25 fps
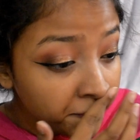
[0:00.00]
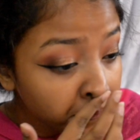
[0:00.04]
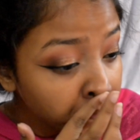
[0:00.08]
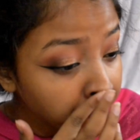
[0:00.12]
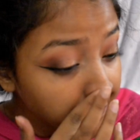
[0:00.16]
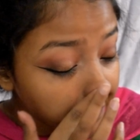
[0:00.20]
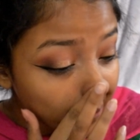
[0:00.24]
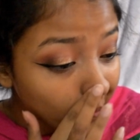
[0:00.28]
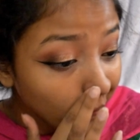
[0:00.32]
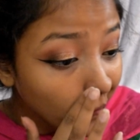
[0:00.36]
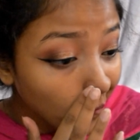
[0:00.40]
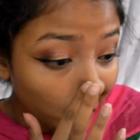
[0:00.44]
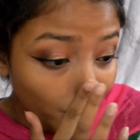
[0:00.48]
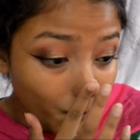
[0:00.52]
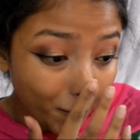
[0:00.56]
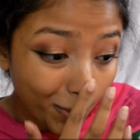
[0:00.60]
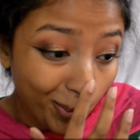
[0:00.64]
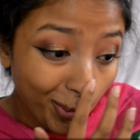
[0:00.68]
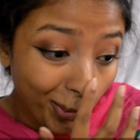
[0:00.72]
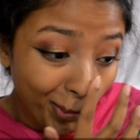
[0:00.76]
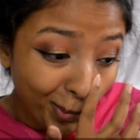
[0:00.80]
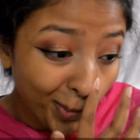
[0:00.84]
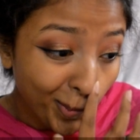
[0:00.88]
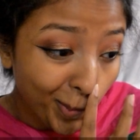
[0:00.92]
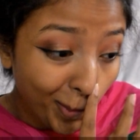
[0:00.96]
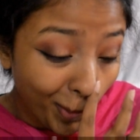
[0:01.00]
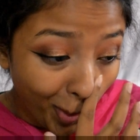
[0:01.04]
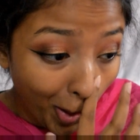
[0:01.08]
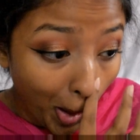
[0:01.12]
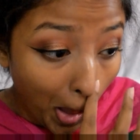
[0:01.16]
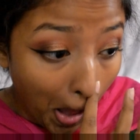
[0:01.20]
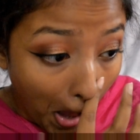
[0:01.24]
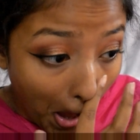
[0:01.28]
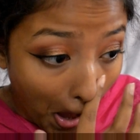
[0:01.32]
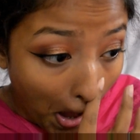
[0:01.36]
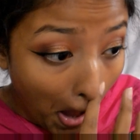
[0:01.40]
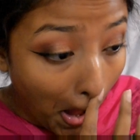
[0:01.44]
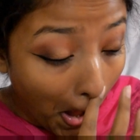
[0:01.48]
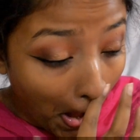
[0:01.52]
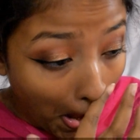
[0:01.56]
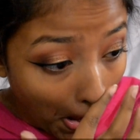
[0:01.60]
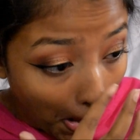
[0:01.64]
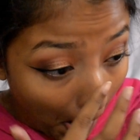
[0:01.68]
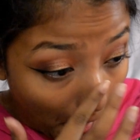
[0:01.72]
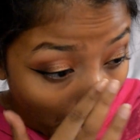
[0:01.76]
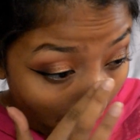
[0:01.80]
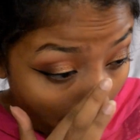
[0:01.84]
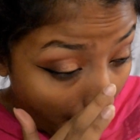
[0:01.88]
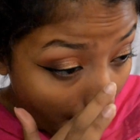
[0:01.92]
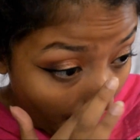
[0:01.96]
and I also took my Milani
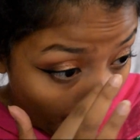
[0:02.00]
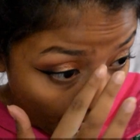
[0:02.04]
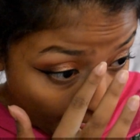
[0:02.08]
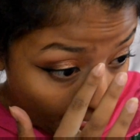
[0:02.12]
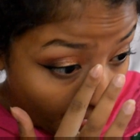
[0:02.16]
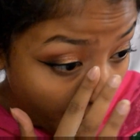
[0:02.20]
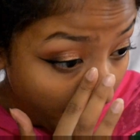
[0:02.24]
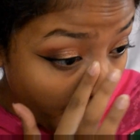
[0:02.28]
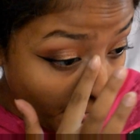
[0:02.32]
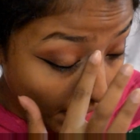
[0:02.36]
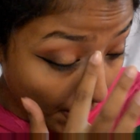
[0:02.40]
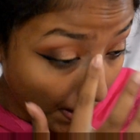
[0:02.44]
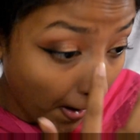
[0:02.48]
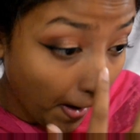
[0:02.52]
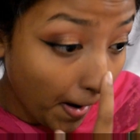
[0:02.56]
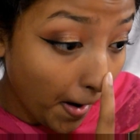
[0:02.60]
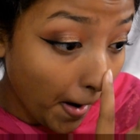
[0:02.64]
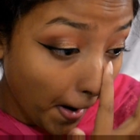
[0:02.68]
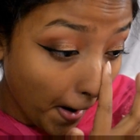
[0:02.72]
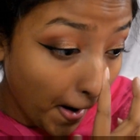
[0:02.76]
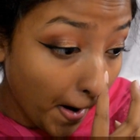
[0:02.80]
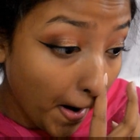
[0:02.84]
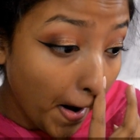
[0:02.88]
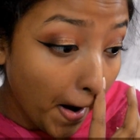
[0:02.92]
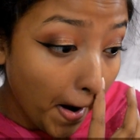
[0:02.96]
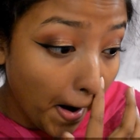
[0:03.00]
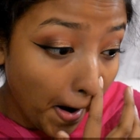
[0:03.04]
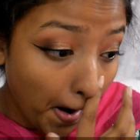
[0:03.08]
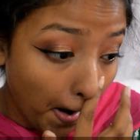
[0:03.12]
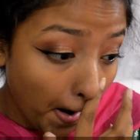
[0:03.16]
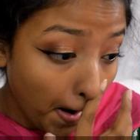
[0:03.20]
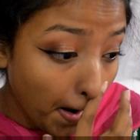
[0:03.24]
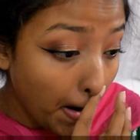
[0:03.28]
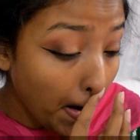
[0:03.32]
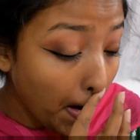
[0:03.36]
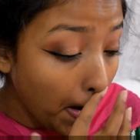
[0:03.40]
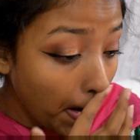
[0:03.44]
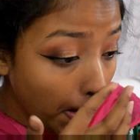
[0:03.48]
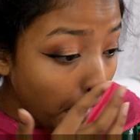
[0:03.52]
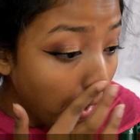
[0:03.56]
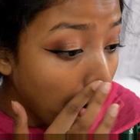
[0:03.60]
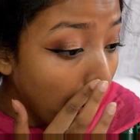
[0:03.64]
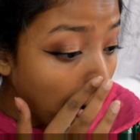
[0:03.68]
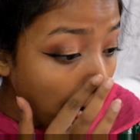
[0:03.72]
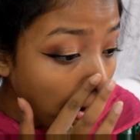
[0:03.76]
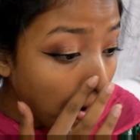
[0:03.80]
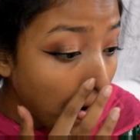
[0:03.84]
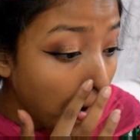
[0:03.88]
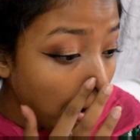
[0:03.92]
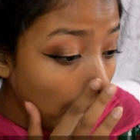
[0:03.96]
eyeshadow primer to apply
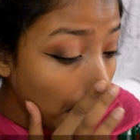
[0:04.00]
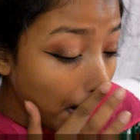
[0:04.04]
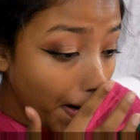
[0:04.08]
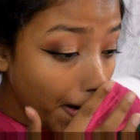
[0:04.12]
it on